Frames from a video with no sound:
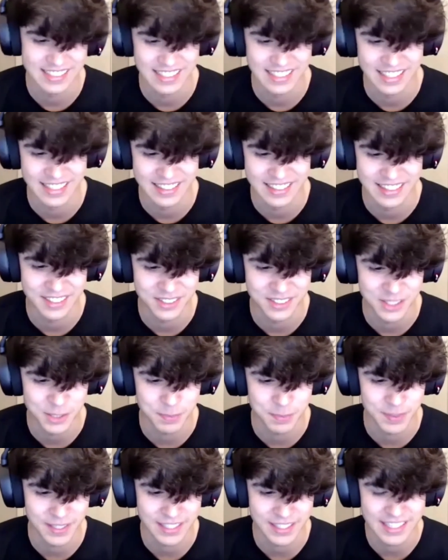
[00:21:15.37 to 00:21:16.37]
And they'll just
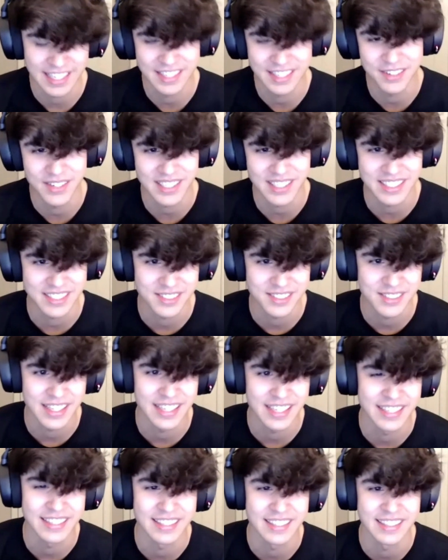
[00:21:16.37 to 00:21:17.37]
be like, yeah, no, I could do
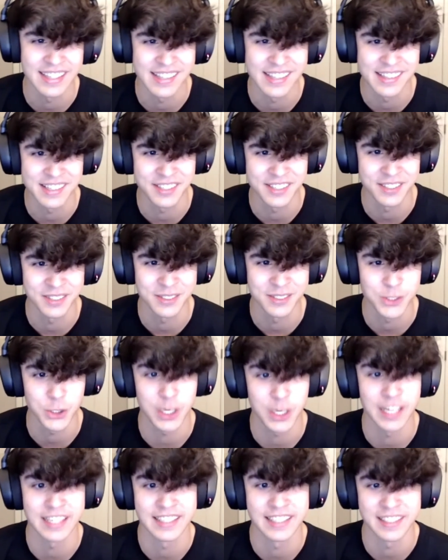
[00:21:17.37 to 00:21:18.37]
that. And then they'll
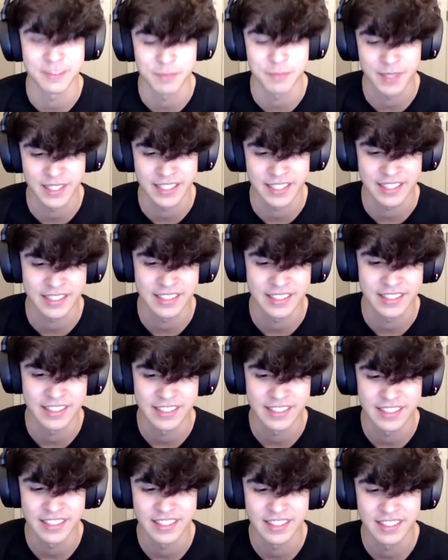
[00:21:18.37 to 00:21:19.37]
try it and be like,
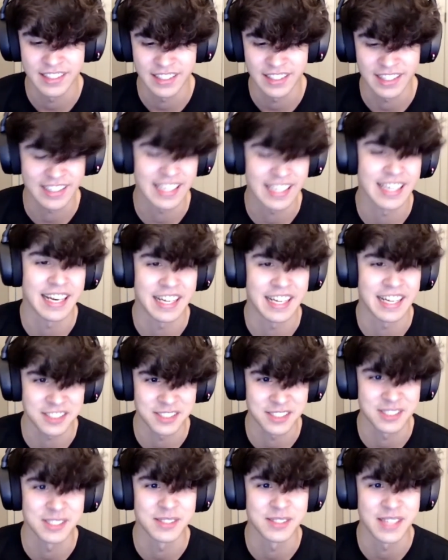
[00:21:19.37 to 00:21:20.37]
I can't
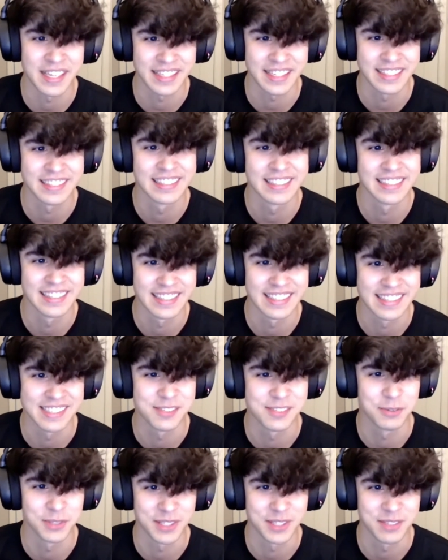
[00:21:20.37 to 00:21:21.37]
actually do that. This
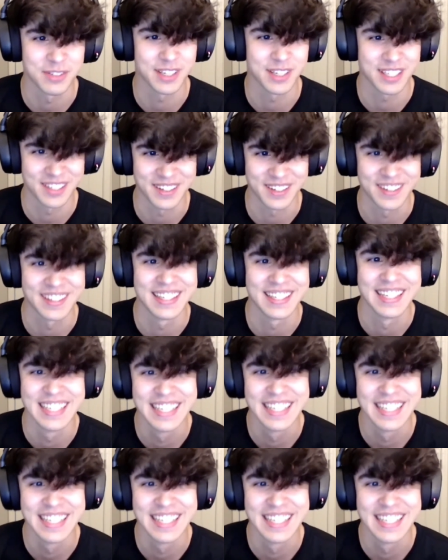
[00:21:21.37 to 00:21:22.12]
is really fucking hard.